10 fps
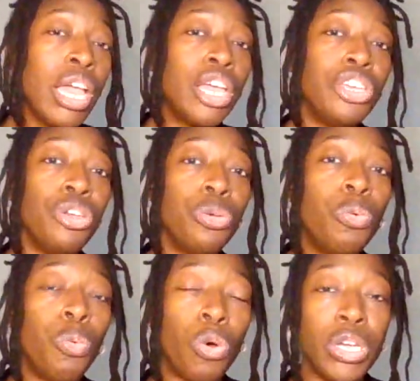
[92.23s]
You
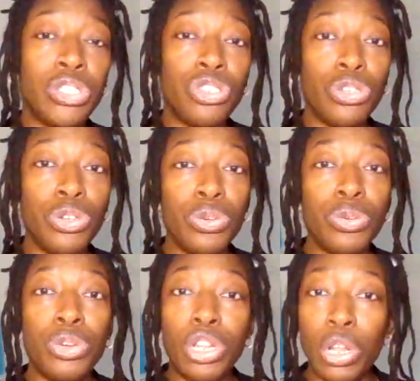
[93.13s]
want
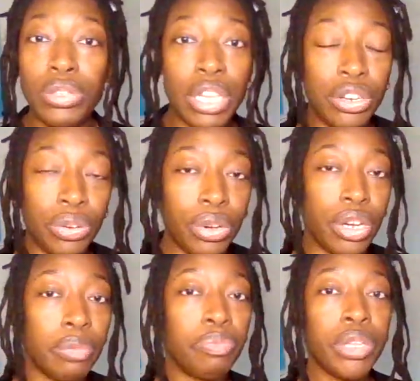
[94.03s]
to close that
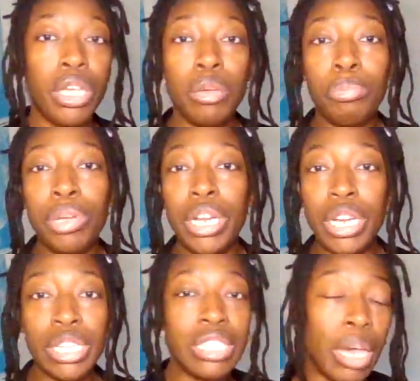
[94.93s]
door, put
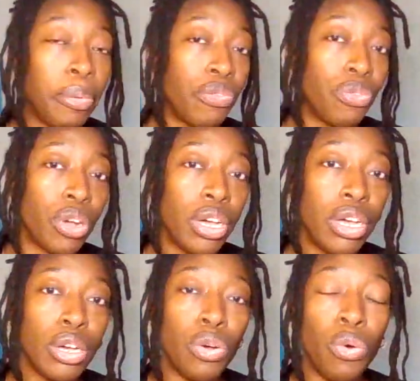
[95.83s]
any type of
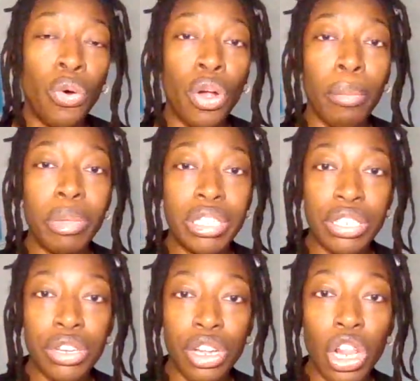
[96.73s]
rug or
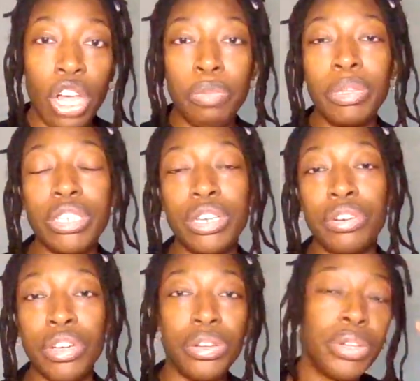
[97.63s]
cloth
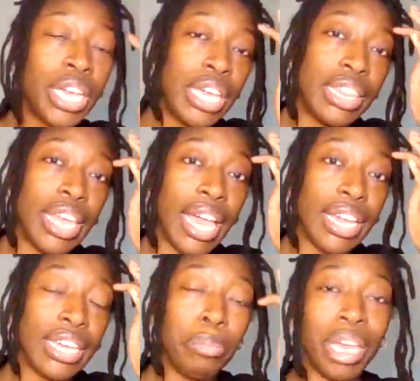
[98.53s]
material
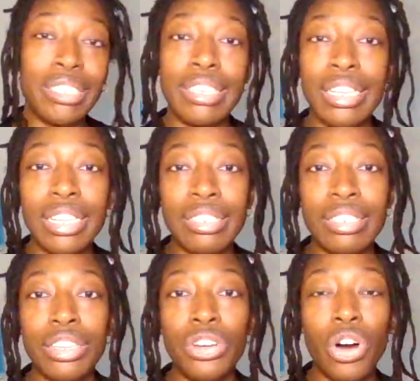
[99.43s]
that could basically
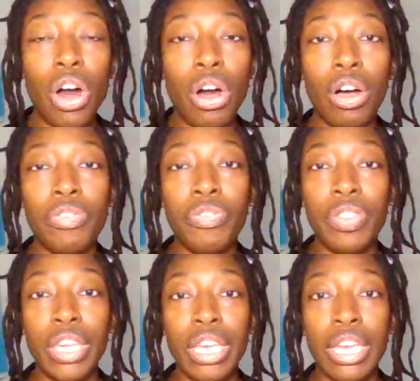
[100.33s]
seal off
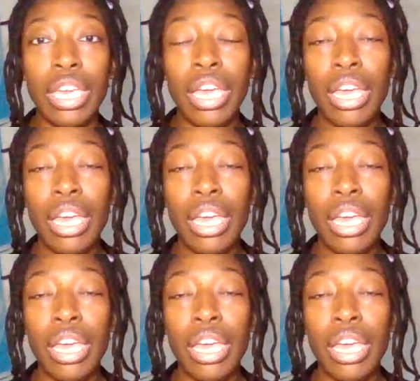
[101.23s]
the